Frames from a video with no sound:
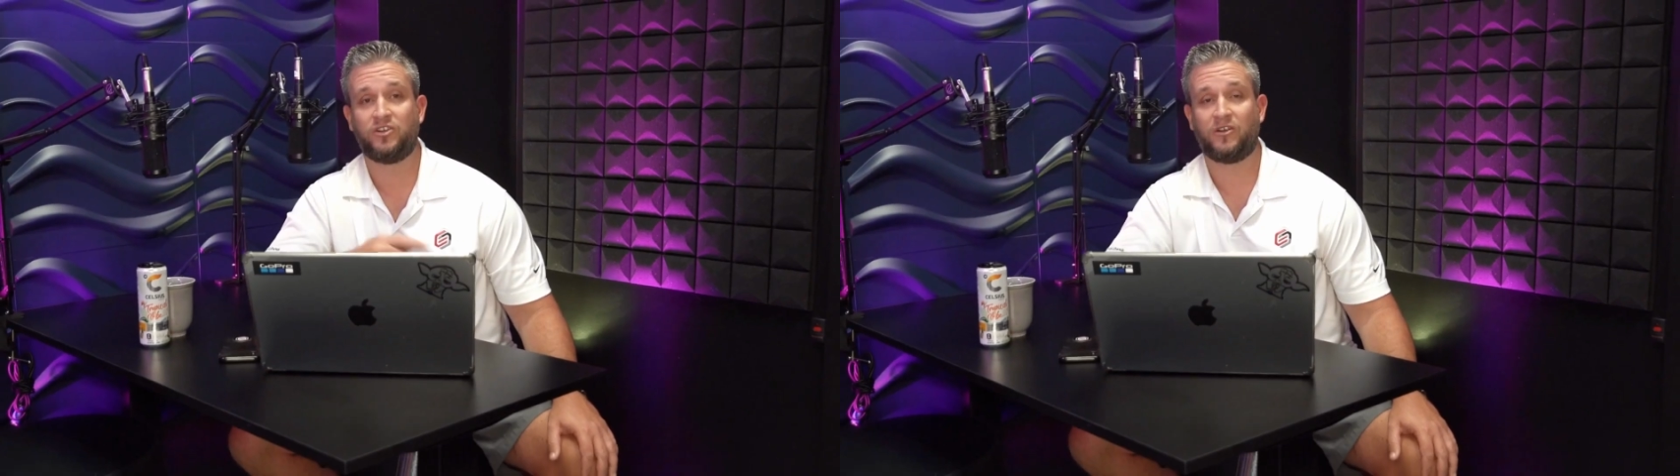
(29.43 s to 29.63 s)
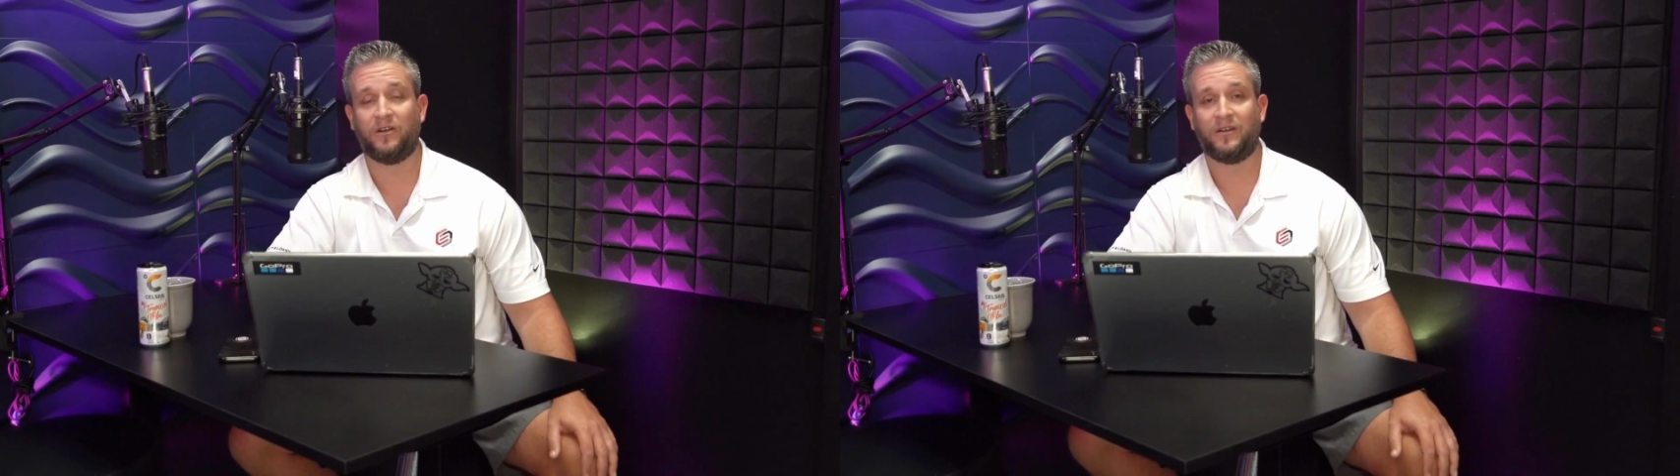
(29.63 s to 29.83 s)

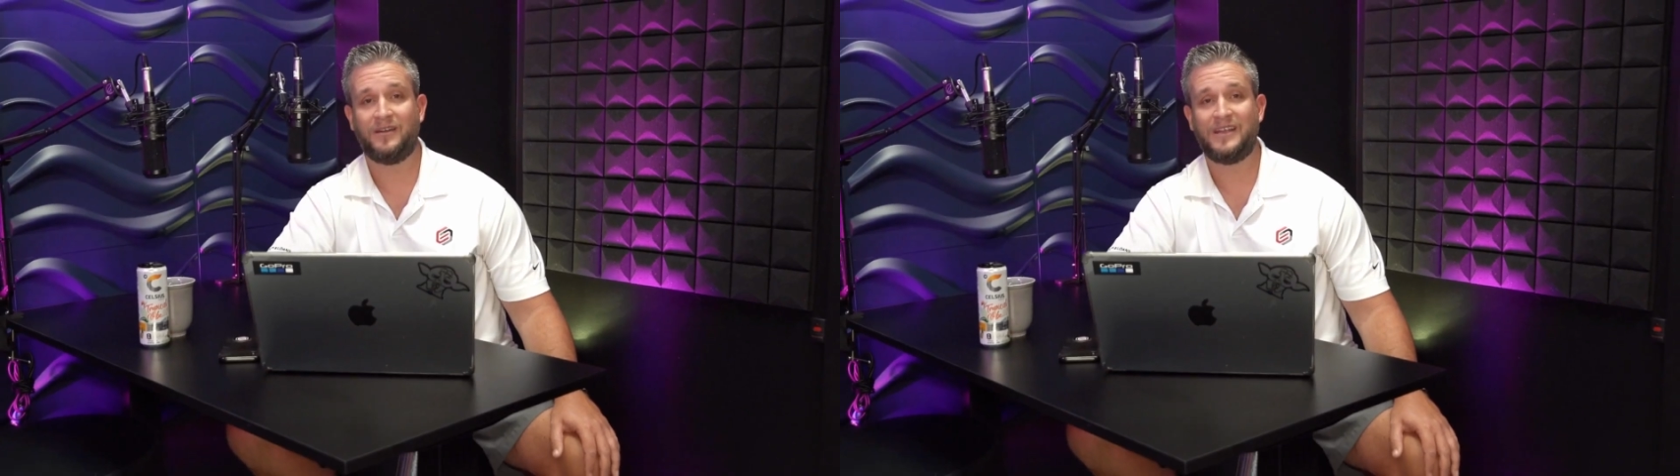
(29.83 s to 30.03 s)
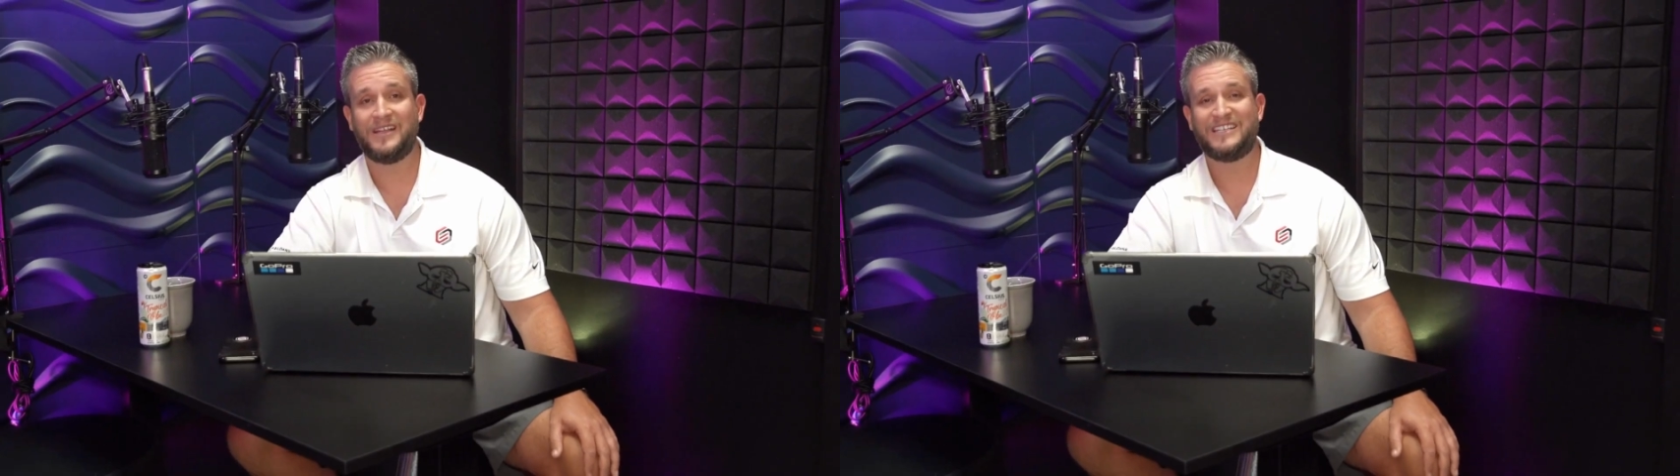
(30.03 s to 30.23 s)
your current
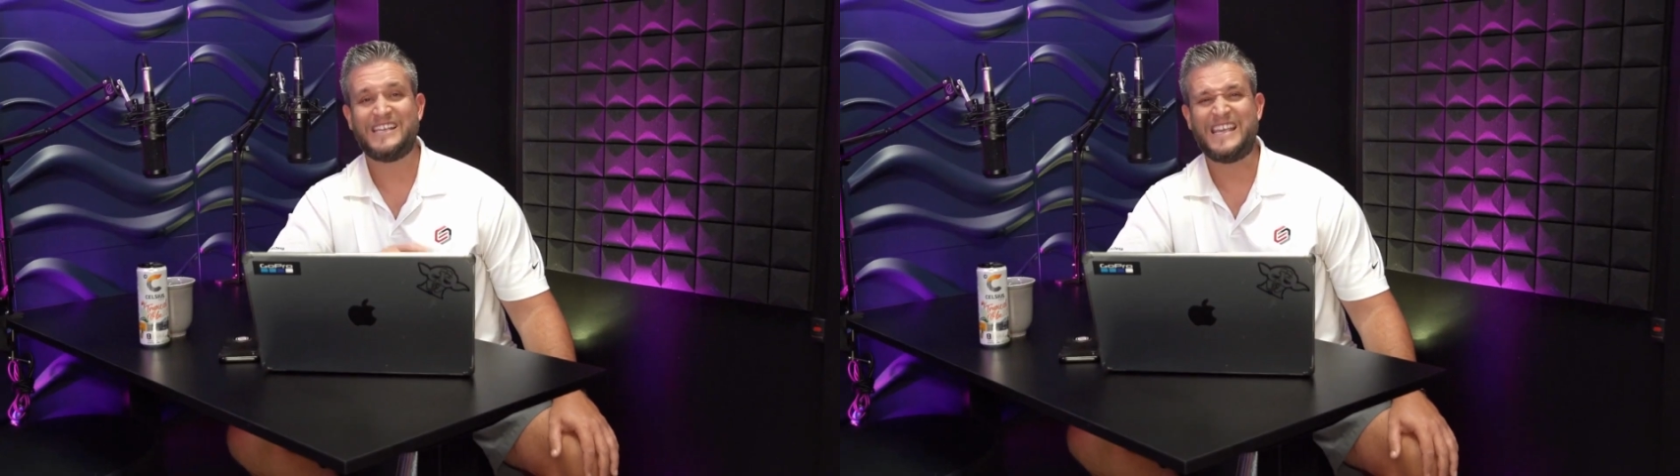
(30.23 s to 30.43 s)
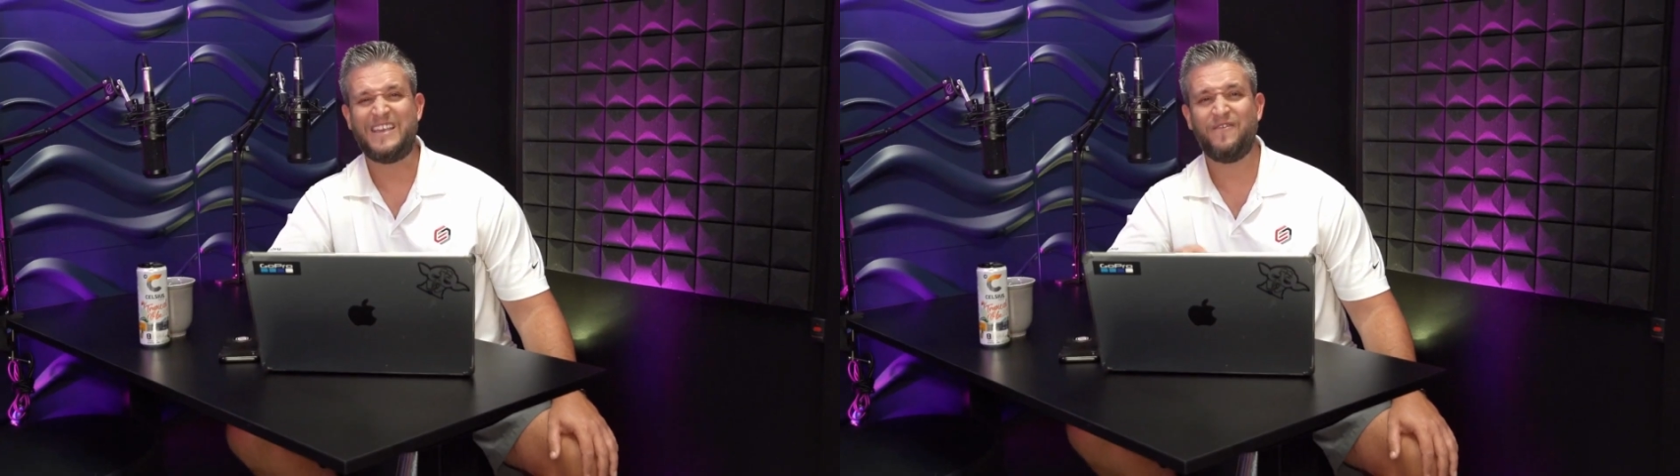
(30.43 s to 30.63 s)
needs,
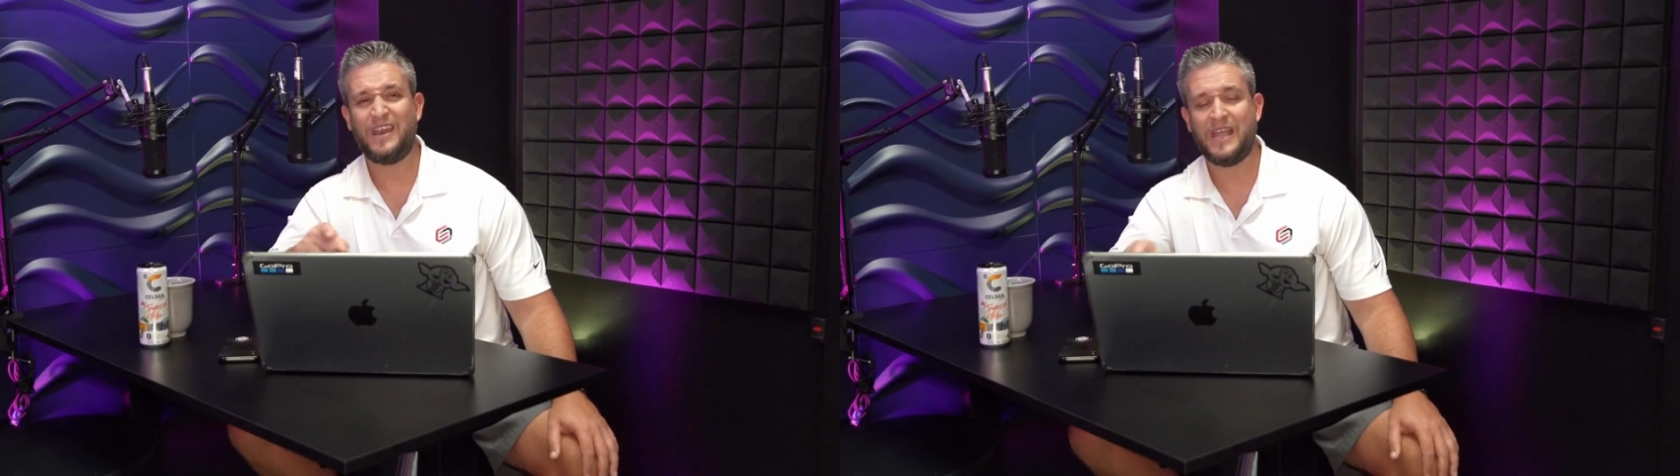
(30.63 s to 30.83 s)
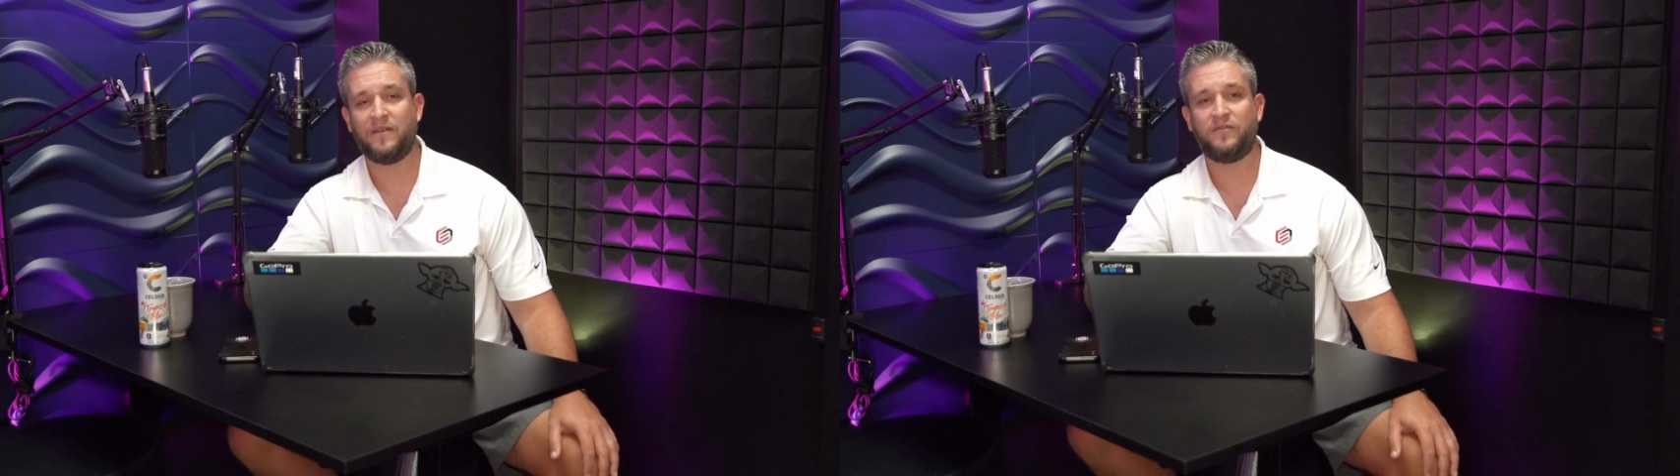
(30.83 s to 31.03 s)

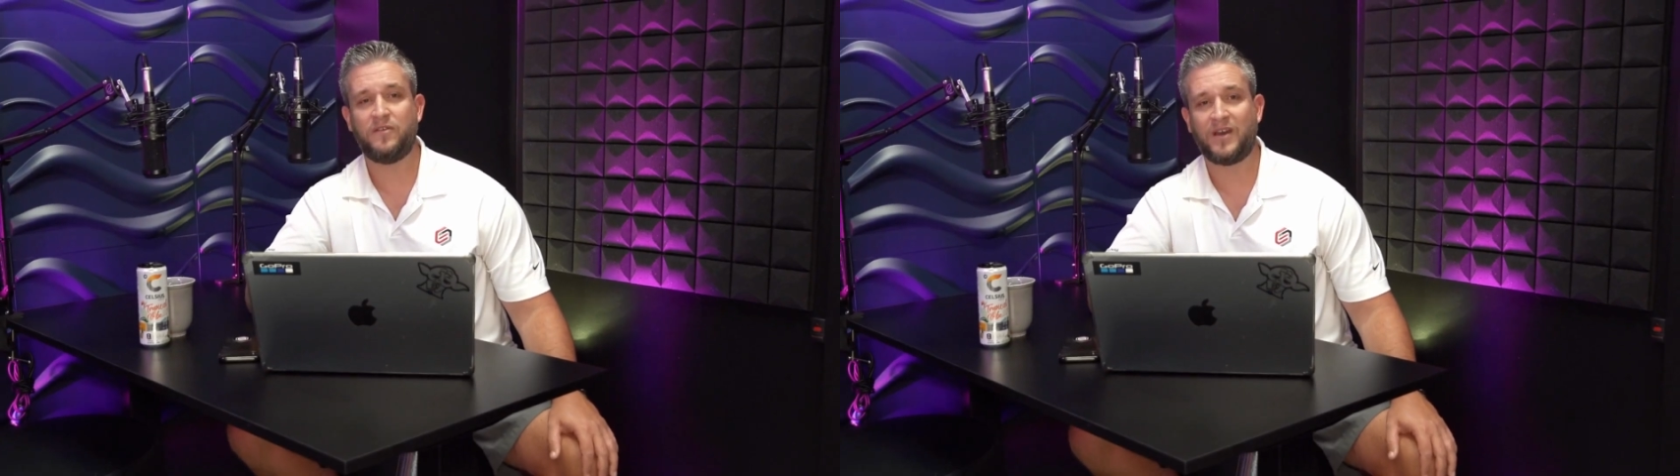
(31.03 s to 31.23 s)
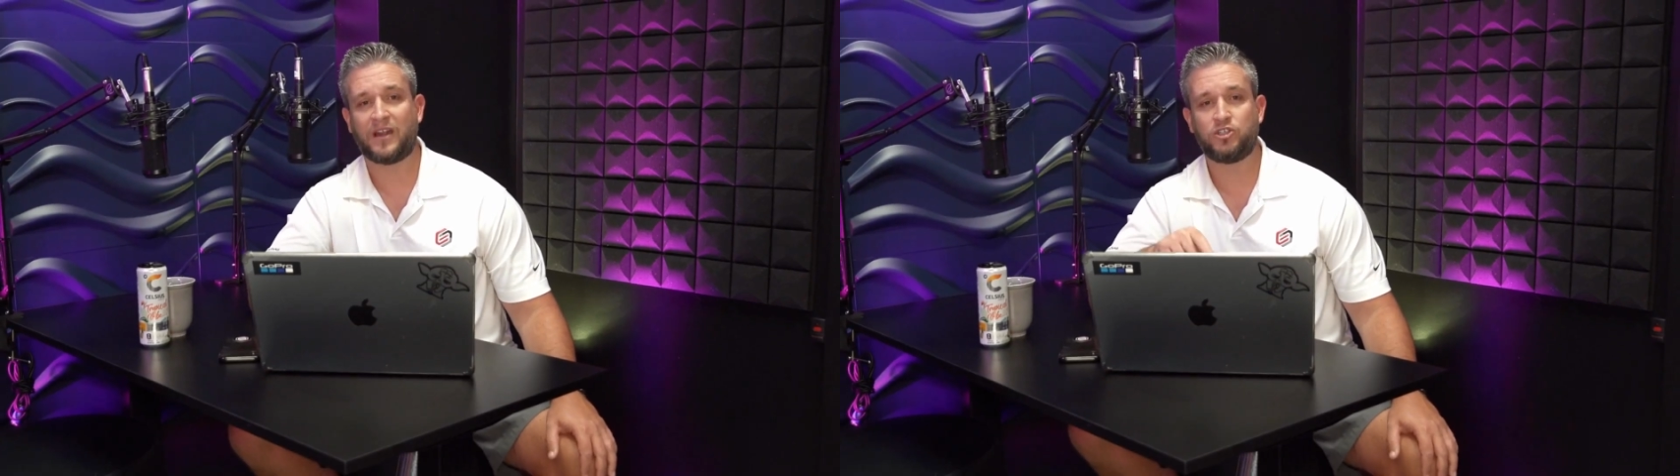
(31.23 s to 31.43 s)
even if
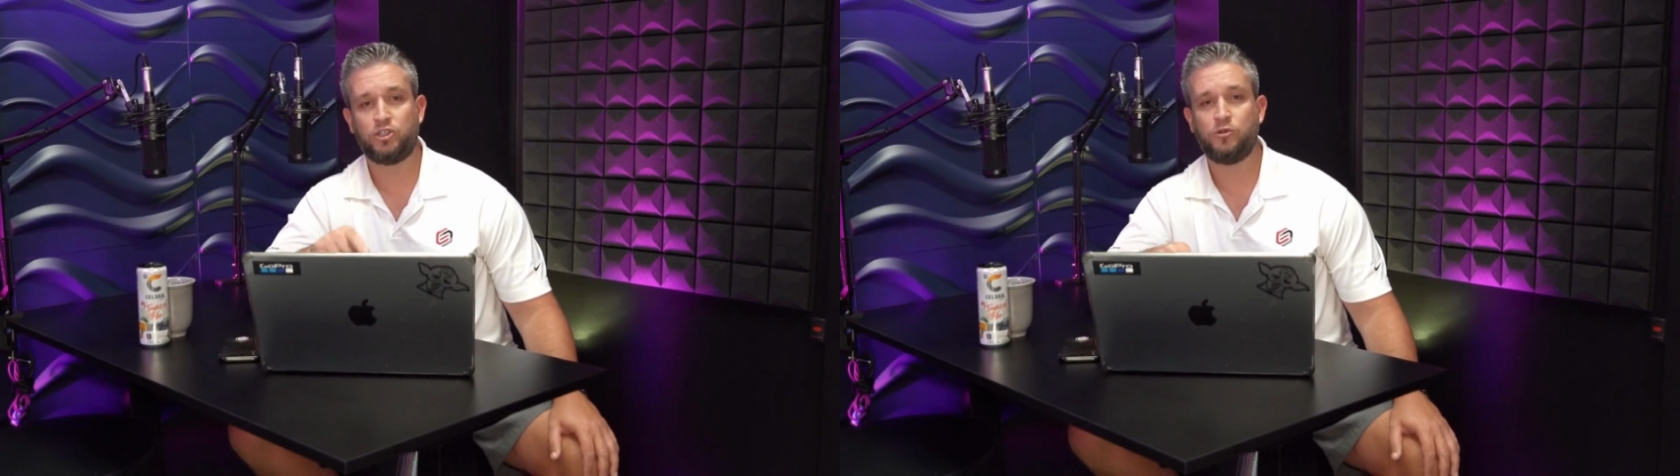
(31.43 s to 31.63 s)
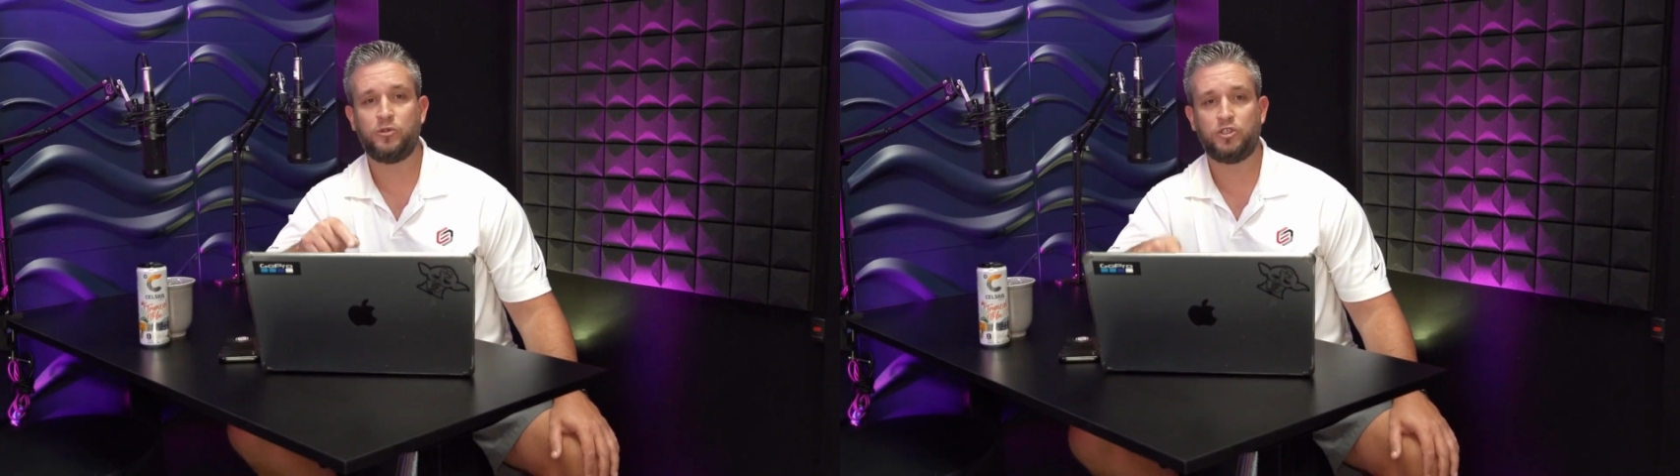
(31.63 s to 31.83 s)
you've got a
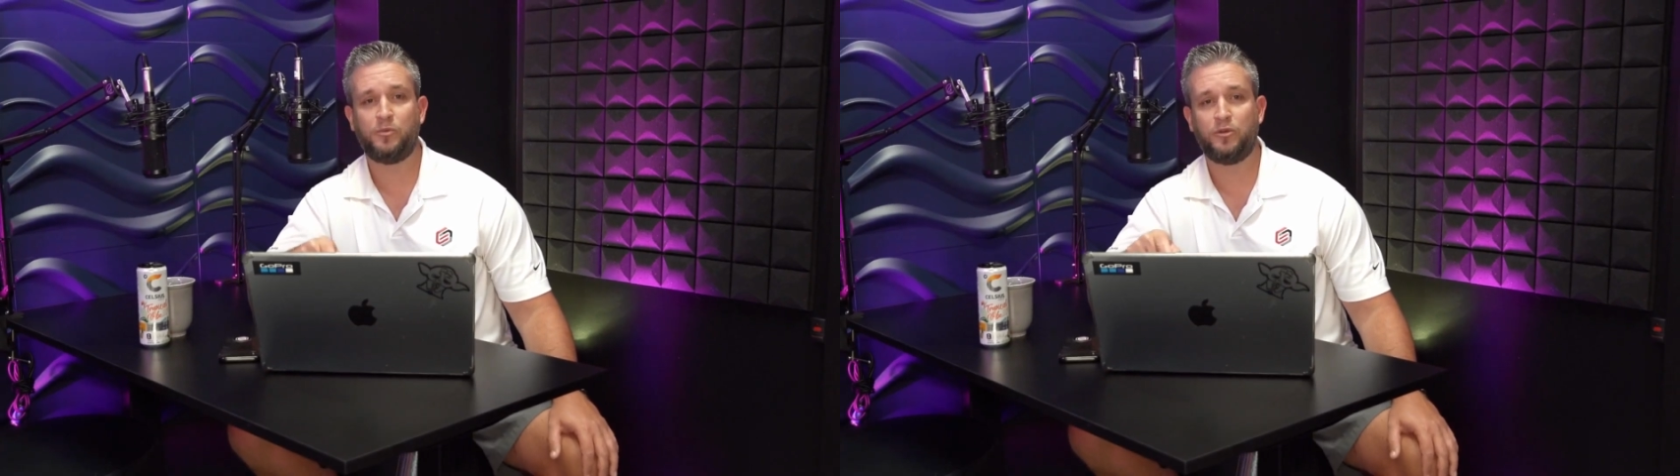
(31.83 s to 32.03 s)
super